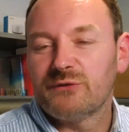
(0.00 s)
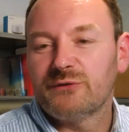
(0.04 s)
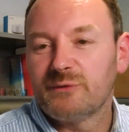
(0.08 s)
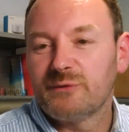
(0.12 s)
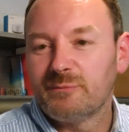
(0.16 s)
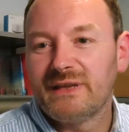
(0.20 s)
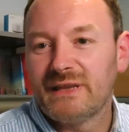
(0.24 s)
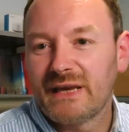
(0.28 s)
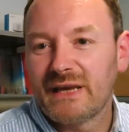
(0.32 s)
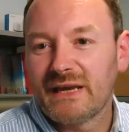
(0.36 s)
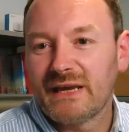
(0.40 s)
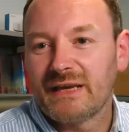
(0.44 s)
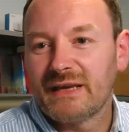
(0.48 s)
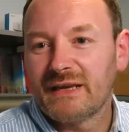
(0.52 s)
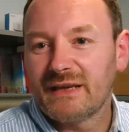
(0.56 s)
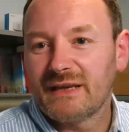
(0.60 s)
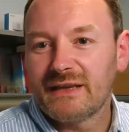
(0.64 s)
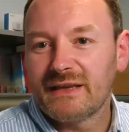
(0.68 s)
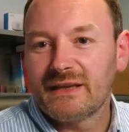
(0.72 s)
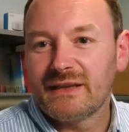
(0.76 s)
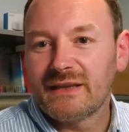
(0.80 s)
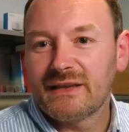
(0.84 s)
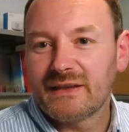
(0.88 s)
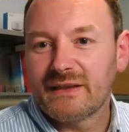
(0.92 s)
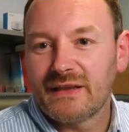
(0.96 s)
been that
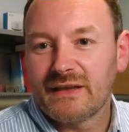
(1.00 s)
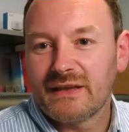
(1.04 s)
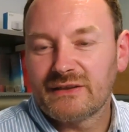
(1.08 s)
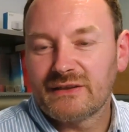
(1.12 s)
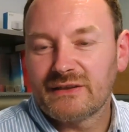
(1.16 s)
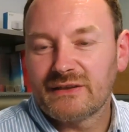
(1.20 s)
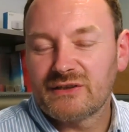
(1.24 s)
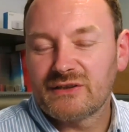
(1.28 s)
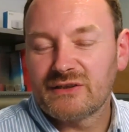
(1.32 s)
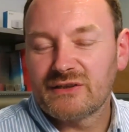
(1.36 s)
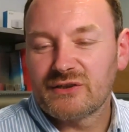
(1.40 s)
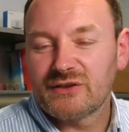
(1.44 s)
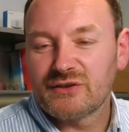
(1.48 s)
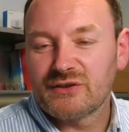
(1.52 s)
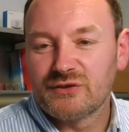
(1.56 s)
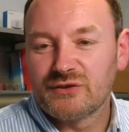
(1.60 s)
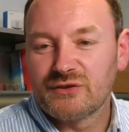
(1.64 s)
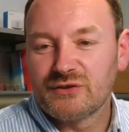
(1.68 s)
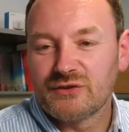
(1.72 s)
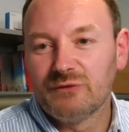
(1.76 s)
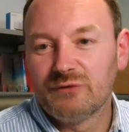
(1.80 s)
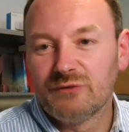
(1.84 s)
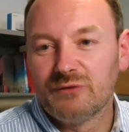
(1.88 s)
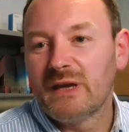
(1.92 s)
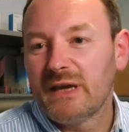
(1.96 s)
session of
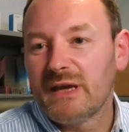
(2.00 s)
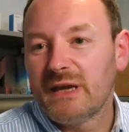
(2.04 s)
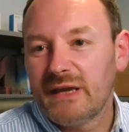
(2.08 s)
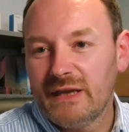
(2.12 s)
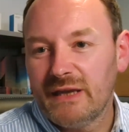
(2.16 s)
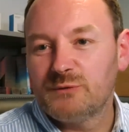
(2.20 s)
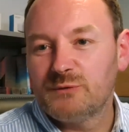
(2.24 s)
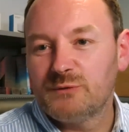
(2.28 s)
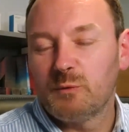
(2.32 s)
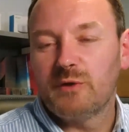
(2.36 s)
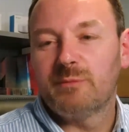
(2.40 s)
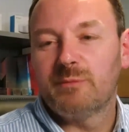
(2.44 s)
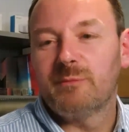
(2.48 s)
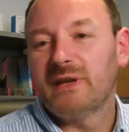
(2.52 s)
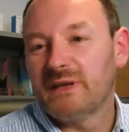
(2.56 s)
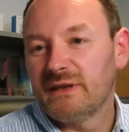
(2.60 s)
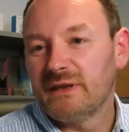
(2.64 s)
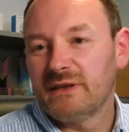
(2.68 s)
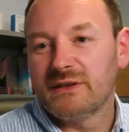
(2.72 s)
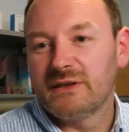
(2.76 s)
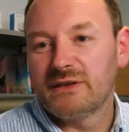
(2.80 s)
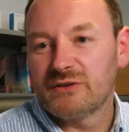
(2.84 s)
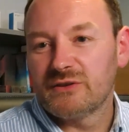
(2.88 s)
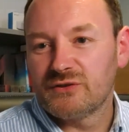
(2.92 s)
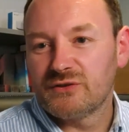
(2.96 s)
it's worth
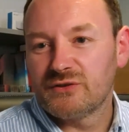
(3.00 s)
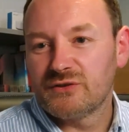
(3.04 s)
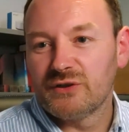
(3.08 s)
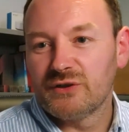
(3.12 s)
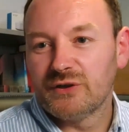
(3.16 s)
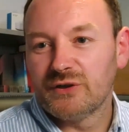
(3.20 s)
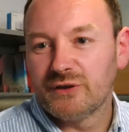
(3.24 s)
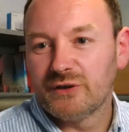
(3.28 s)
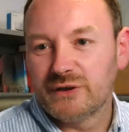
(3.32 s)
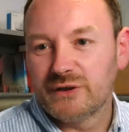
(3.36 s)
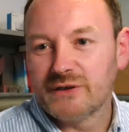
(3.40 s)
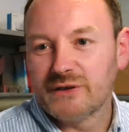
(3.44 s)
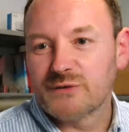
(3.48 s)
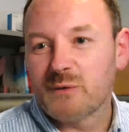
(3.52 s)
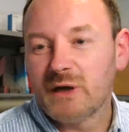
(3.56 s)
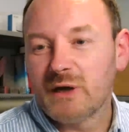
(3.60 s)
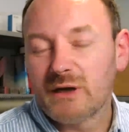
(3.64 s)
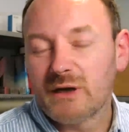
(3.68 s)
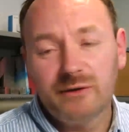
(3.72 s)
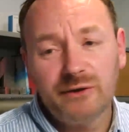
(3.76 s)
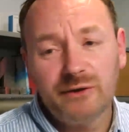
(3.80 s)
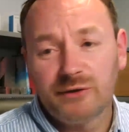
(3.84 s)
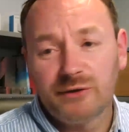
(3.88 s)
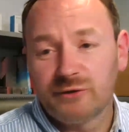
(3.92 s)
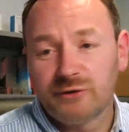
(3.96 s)
making this journey as
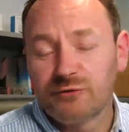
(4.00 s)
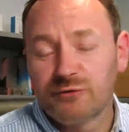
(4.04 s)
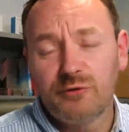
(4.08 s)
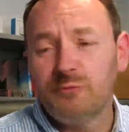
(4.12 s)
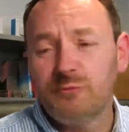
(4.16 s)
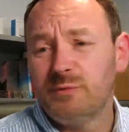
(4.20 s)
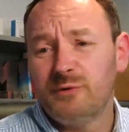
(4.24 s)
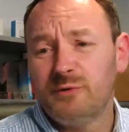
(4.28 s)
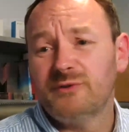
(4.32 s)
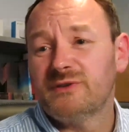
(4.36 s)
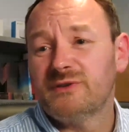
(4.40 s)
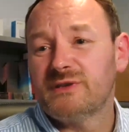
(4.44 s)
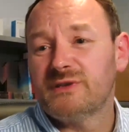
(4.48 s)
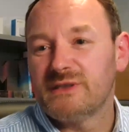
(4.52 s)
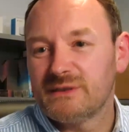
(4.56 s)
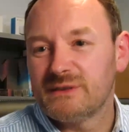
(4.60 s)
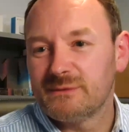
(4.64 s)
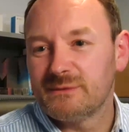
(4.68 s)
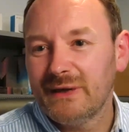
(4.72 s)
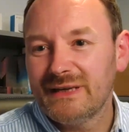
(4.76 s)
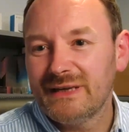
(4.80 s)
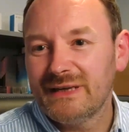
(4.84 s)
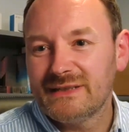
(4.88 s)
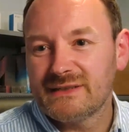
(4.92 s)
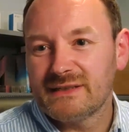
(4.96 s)
well. Group policy is
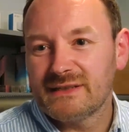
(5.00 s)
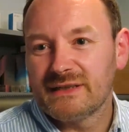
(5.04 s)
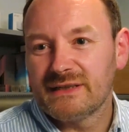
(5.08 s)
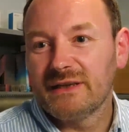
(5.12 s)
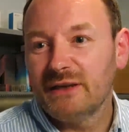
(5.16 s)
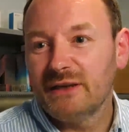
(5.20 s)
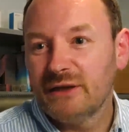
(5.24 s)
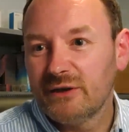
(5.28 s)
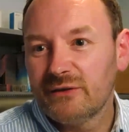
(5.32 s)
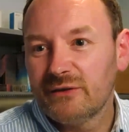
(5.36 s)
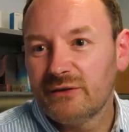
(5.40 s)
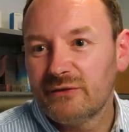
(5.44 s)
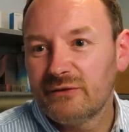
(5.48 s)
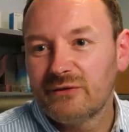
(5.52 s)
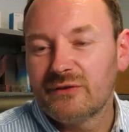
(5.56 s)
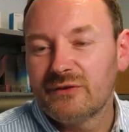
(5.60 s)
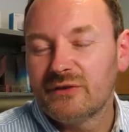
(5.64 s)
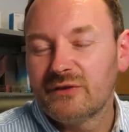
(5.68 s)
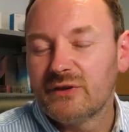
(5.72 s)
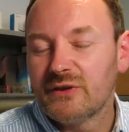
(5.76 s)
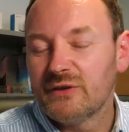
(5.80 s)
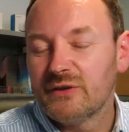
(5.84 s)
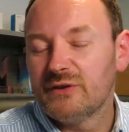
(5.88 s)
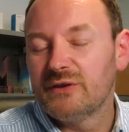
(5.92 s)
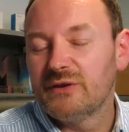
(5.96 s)
amazing. Yeah,
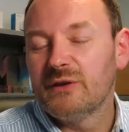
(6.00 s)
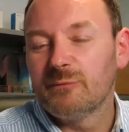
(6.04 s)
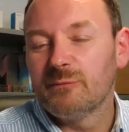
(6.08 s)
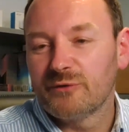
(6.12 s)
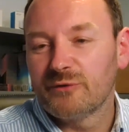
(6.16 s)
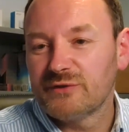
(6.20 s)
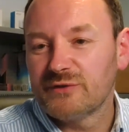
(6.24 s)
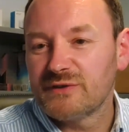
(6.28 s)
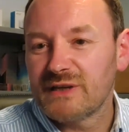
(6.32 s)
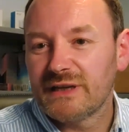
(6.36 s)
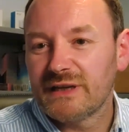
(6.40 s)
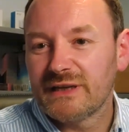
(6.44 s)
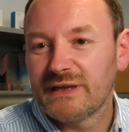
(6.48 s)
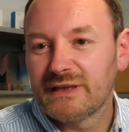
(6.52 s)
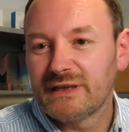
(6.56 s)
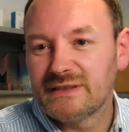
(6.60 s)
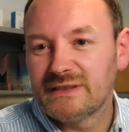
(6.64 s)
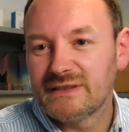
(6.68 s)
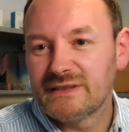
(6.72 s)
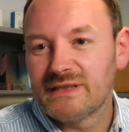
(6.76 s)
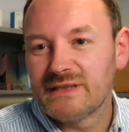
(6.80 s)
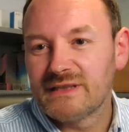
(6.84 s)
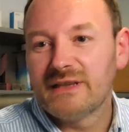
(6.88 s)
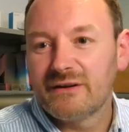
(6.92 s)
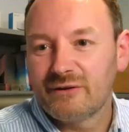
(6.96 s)
the number of settings
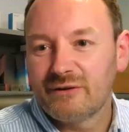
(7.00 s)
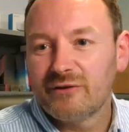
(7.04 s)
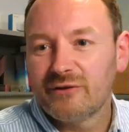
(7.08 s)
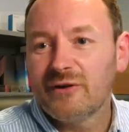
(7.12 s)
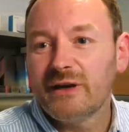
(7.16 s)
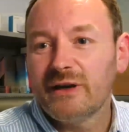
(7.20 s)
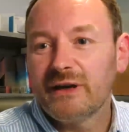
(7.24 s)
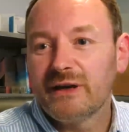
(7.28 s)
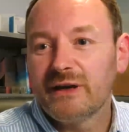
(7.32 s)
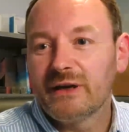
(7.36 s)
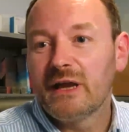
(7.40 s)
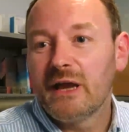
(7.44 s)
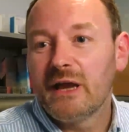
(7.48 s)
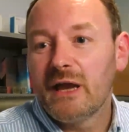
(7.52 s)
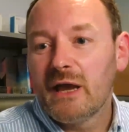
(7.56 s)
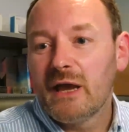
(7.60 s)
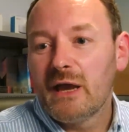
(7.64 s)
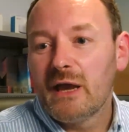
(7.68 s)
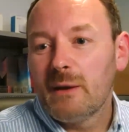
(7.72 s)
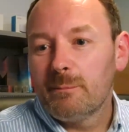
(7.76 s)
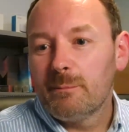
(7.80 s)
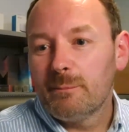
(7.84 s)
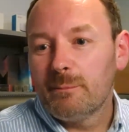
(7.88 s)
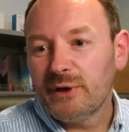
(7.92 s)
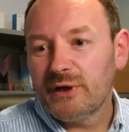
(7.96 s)
in there are great.
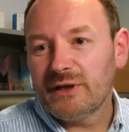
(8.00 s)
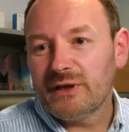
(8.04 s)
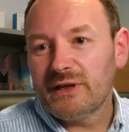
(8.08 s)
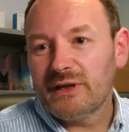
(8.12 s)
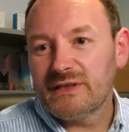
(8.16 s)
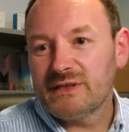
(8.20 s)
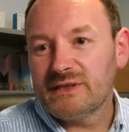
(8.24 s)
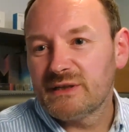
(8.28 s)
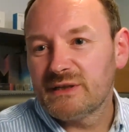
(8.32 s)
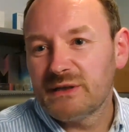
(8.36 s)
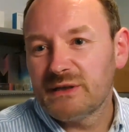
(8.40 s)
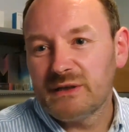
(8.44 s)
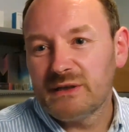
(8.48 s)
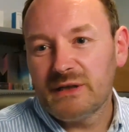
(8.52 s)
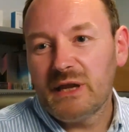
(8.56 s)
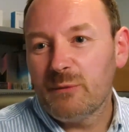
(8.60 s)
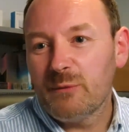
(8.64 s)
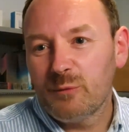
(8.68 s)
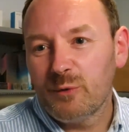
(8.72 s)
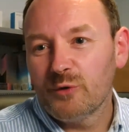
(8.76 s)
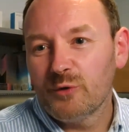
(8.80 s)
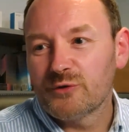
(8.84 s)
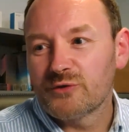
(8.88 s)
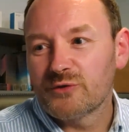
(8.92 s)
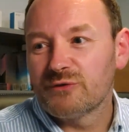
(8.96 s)
But I guess
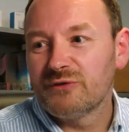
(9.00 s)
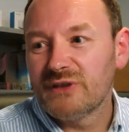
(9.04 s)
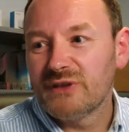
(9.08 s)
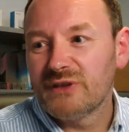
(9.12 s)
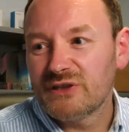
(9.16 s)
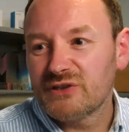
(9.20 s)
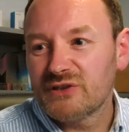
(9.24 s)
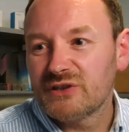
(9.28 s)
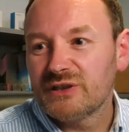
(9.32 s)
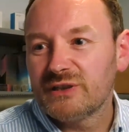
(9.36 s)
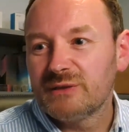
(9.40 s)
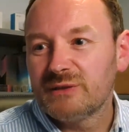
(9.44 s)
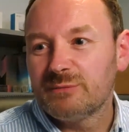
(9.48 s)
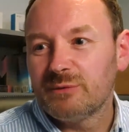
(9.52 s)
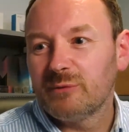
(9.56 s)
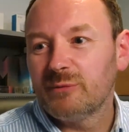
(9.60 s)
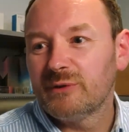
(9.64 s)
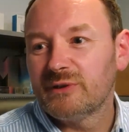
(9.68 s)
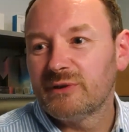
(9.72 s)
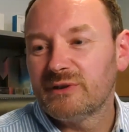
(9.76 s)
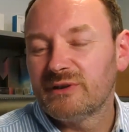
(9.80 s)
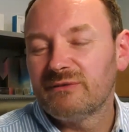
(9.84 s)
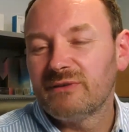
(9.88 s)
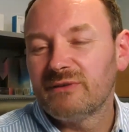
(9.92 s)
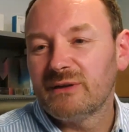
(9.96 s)
it was initially
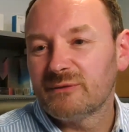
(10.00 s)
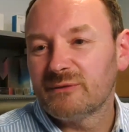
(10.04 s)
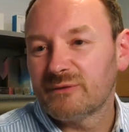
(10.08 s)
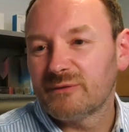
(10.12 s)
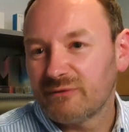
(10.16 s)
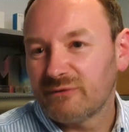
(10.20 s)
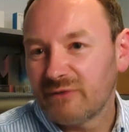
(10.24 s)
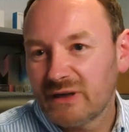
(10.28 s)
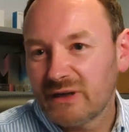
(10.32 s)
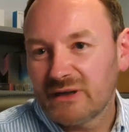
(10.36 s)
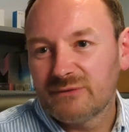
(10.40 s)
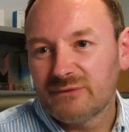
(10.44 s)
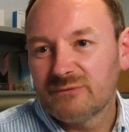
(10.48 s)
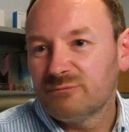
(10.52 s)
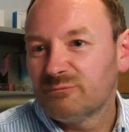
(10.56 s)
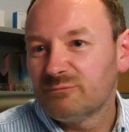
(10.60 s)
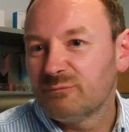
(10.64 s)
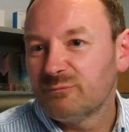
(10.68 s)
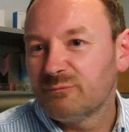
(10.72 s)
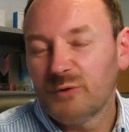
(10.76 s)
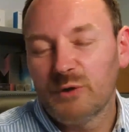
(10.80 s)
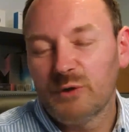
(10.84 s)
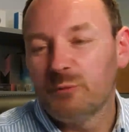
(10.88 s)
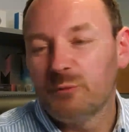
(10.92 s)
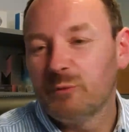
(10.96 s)
probably developed around
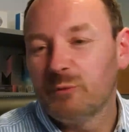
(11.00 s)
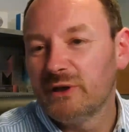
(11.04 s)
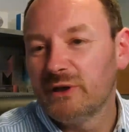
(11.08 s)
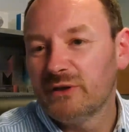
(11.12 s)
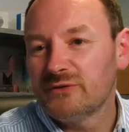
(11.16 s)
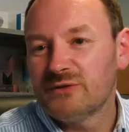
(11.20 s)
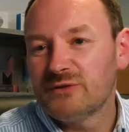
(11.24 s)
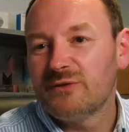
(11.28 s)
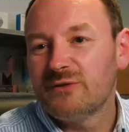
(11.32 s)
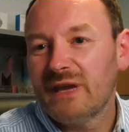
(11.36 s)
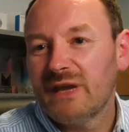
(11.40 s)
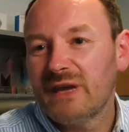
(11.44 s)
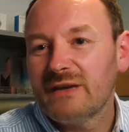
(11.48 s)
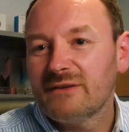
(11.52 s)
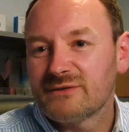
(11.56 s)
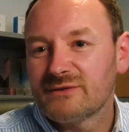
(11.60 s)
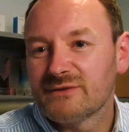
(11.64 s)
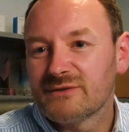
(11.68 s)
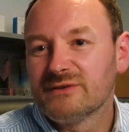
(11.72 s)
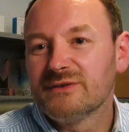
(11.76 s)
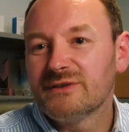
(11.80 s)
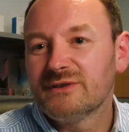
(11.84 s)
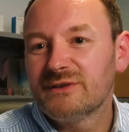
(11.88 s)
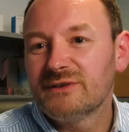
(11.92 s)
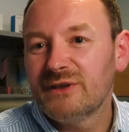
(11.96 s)
Windows
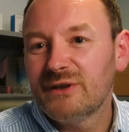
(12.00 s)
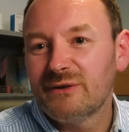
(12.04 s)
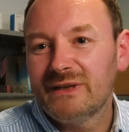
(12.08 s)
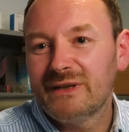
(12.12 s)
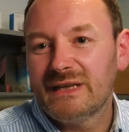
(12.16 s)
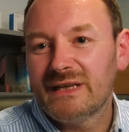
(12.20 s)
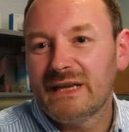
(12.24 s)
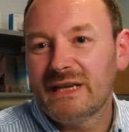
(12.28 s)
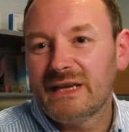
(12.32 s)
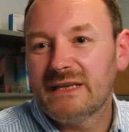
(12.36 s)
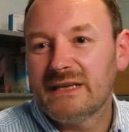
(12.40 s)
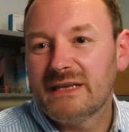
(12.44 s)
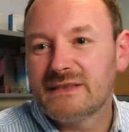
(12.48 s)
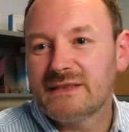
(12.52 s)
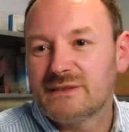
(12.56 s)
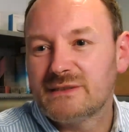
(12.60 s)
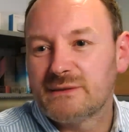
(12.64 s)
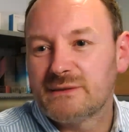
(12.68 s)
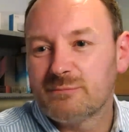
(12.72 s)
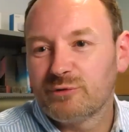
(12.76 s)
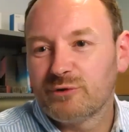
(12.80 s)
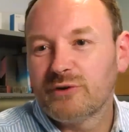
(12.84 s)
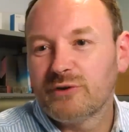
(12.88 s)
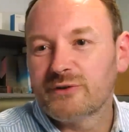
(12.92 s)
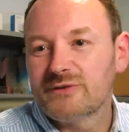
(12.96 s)
2000. It's a
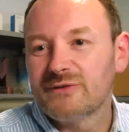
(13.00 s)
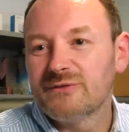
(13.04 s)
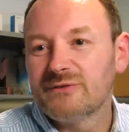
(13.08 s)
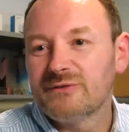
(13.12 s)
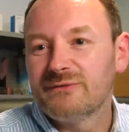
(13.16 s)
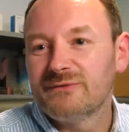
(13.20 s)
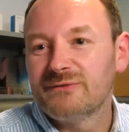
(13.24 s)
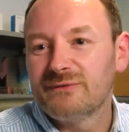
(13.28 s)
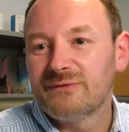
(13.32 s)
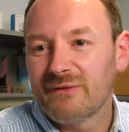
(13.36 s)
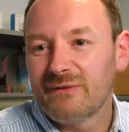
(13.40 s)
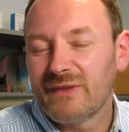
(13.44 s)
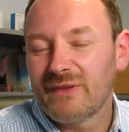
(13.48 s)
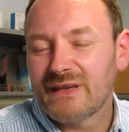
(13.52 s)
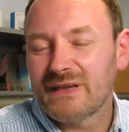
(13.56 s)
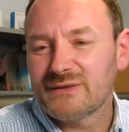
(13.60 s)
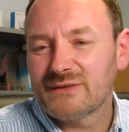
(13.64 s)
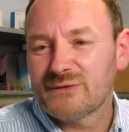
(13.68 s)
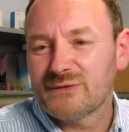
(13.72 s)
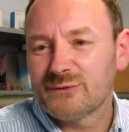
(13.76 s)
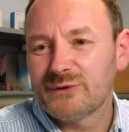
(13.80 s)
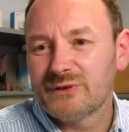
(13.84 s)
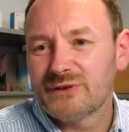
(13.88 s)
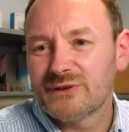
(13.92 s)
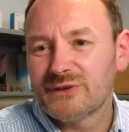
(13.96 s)
product of that
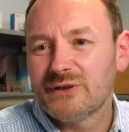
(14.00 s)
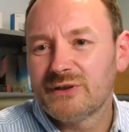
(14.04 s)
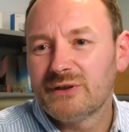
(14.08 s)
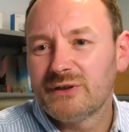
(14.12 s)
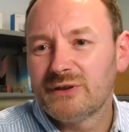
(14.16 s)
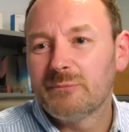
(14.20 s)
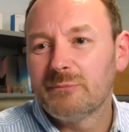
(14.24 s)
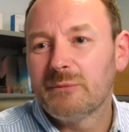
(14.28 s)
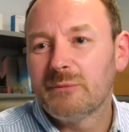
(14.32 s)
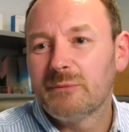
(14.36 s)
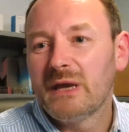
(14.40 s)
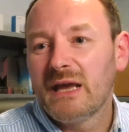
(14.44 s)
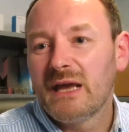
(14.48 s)
sort of time.